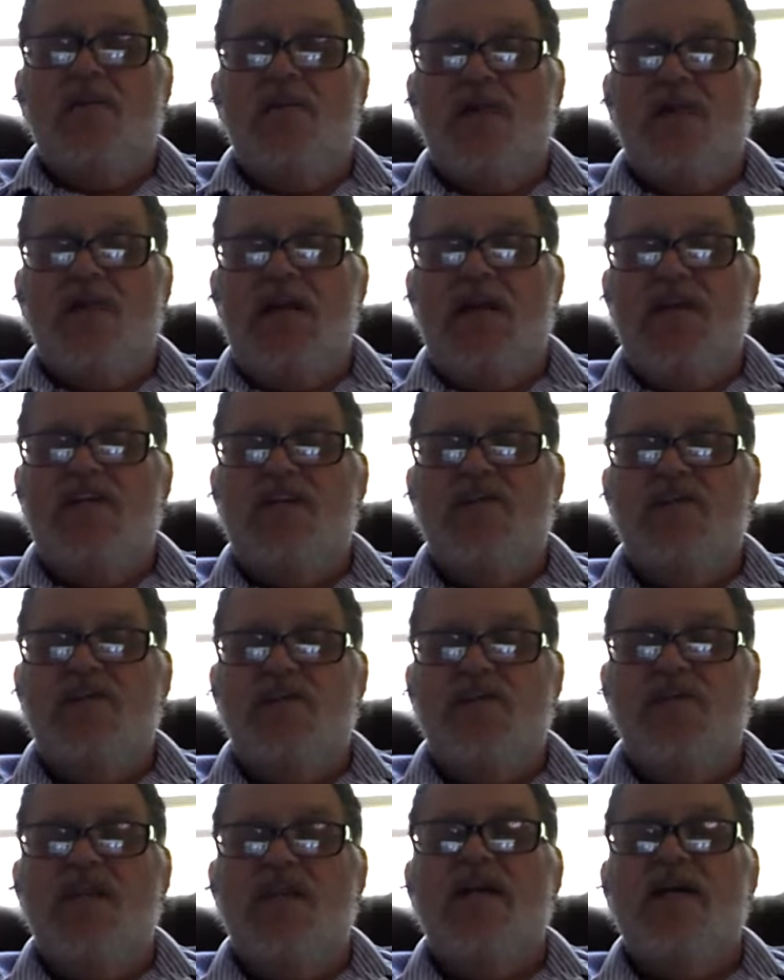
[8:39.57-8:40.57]
We need to
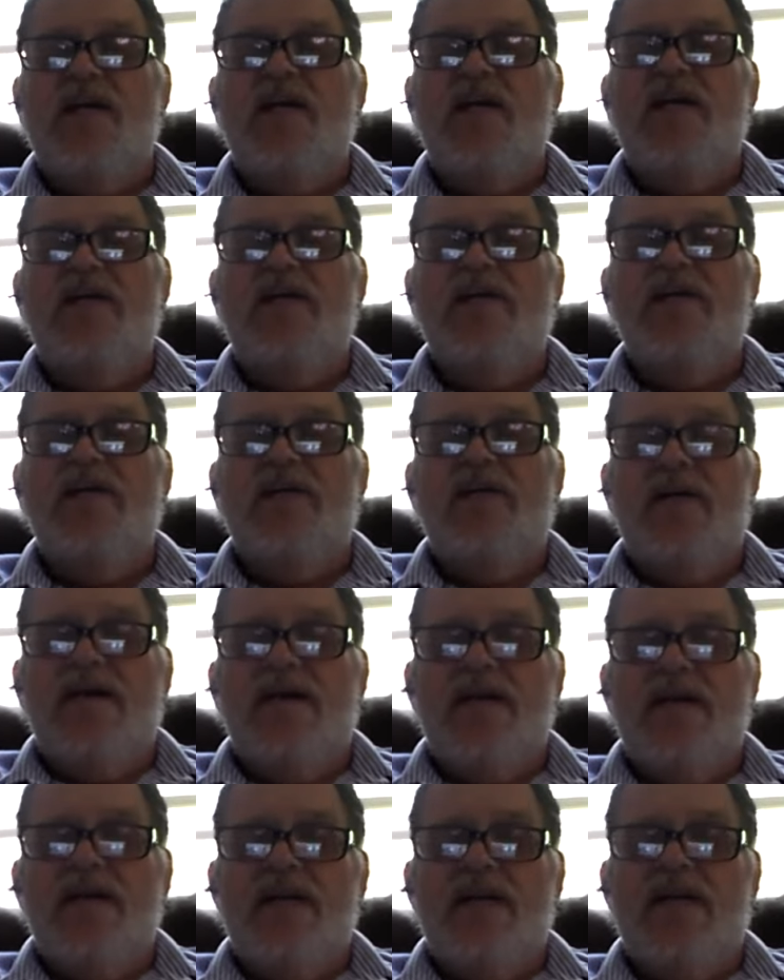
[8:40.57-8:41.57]
really
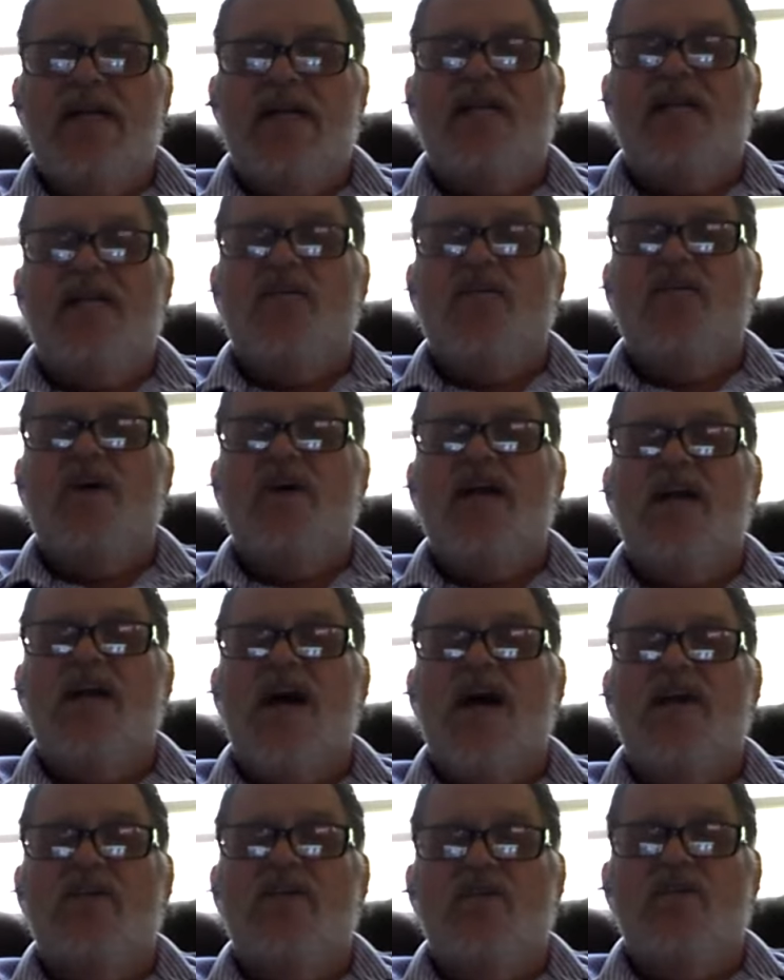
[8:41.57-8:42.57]
get the word
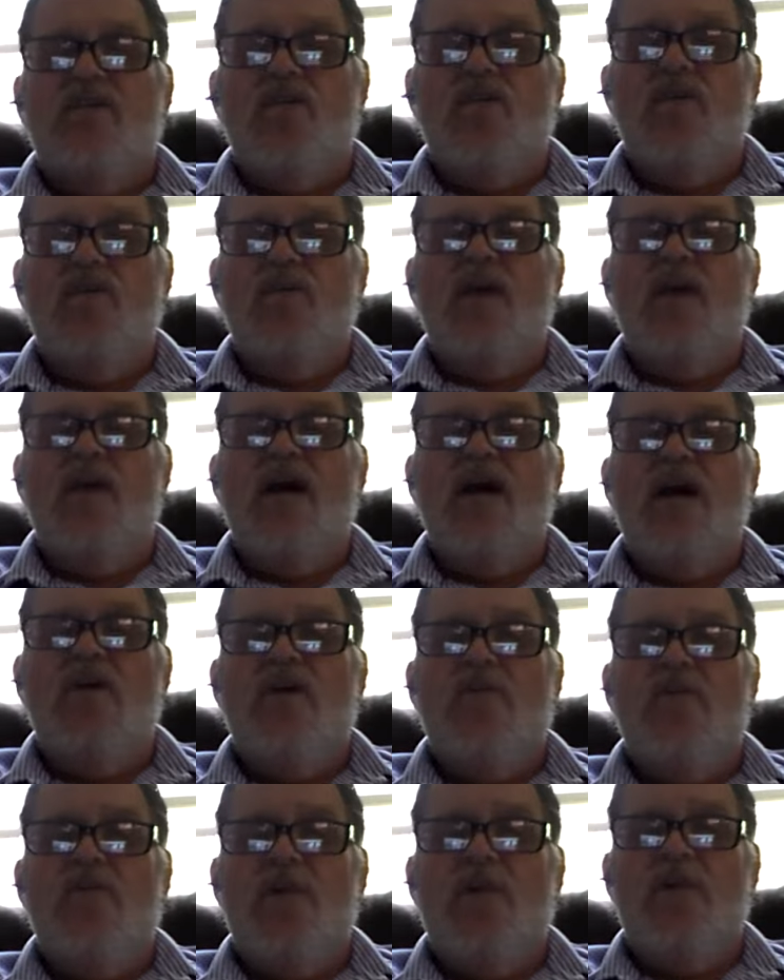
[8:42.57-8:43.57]
out who we
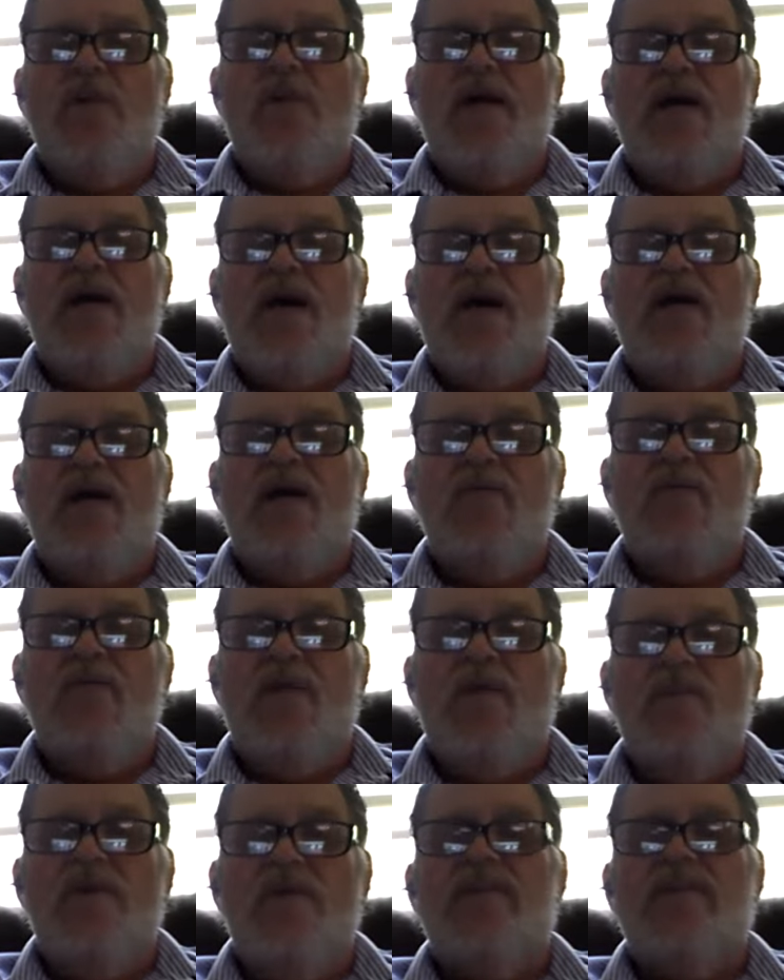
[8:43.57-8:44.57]
are, and
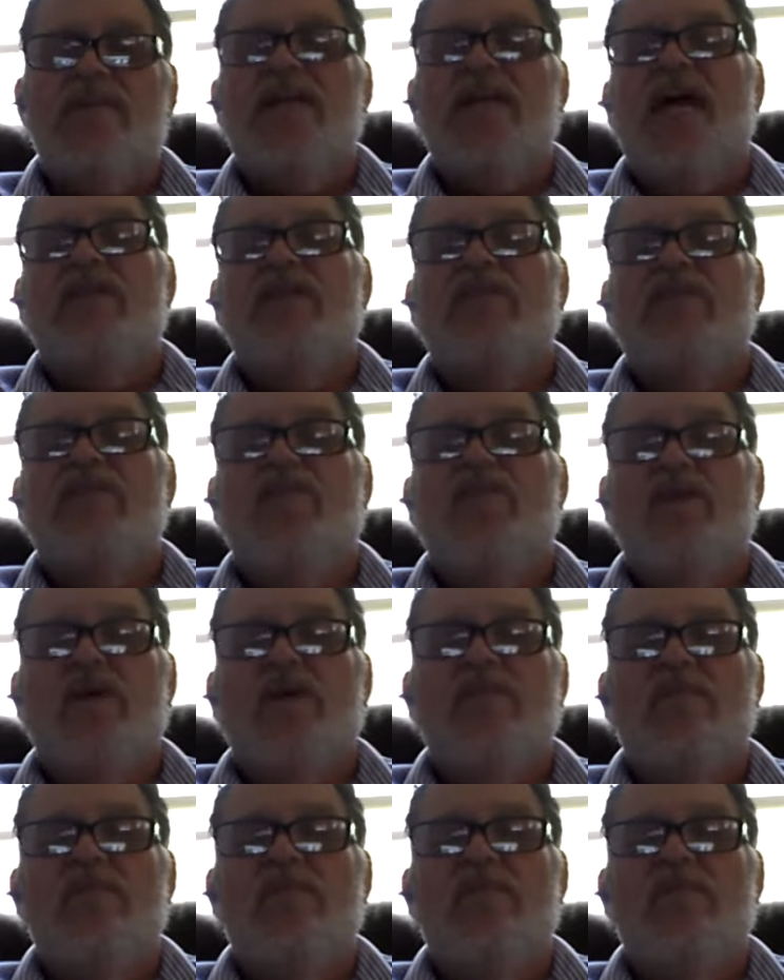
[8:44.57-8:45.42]
what we stand for.